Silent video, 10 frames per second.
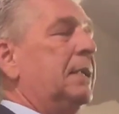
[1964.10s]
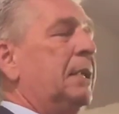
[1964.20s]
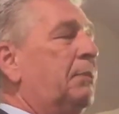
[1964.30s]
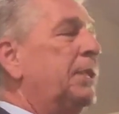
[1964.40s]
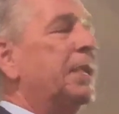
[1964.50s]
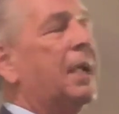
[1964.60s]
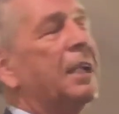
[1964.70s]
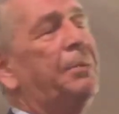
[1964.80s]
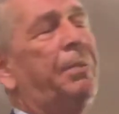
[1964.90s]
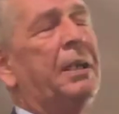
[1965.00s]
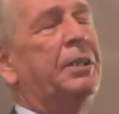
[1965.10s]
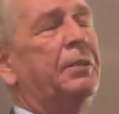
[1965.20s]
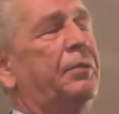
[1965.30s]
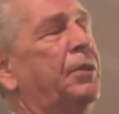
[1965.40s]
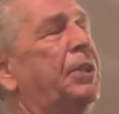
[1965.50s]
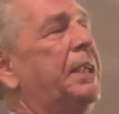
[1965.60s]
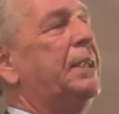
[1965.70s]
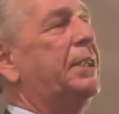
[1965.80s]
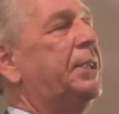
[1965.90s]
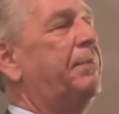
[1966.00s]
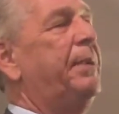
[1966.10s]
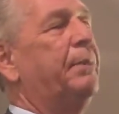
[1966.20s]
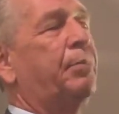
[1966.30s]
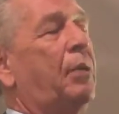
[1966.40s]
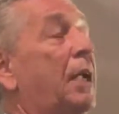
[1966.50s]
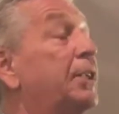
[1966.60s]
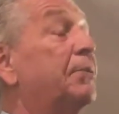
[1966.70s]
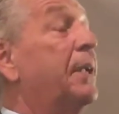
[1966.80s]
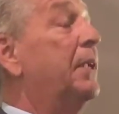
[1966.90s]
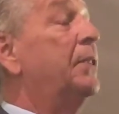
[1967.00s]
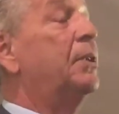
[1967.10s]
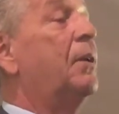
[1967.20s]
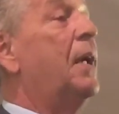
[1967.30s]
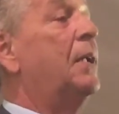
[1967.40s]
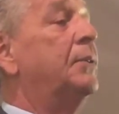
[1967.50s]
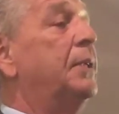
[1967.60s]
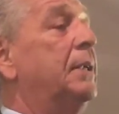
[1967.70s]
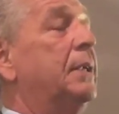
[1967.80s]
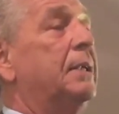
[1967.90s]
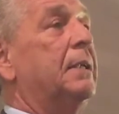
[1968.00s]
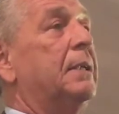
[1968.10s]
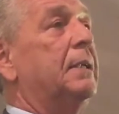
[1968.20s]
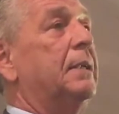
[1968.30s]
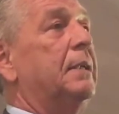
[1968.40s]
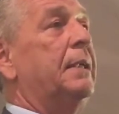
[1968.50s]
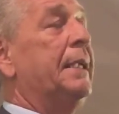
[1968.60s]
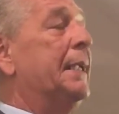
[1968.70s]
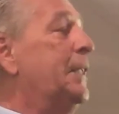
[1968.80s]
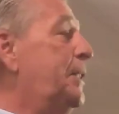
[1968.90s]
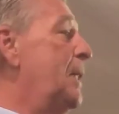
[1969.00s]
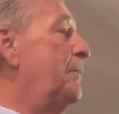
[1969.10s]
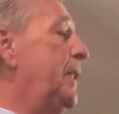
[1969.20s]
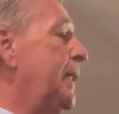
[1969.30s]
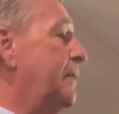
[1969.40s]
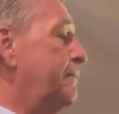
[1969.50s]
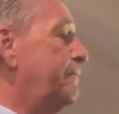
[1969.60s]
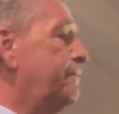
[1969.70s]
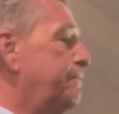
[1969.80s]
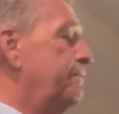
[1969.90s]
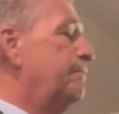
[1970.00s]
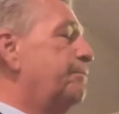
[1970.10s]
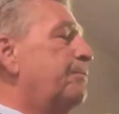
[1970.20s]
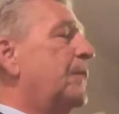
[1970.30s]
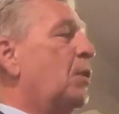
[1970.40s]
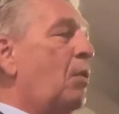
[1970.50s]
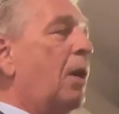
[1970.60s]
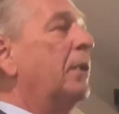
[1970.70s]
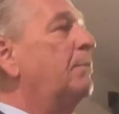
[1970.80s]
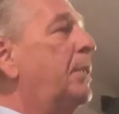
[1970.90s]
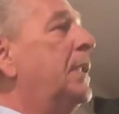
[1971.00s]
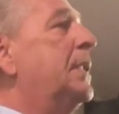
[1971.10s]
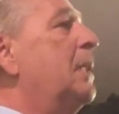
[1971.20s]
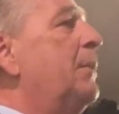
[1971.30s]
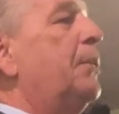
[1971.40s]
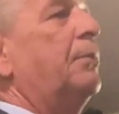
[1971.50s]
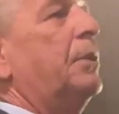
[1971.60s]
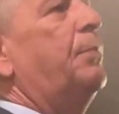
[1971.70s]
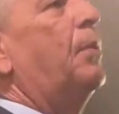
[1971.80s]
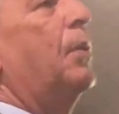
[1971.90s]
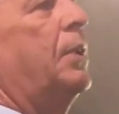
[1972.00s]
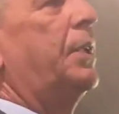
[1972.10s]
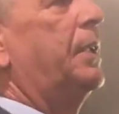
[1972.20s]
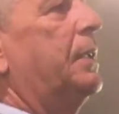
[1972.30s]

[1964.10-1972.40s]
It wasn't God's pleasure for Jesus to be prostrate on the ground in Gethsemane, water and blood coming through his pores.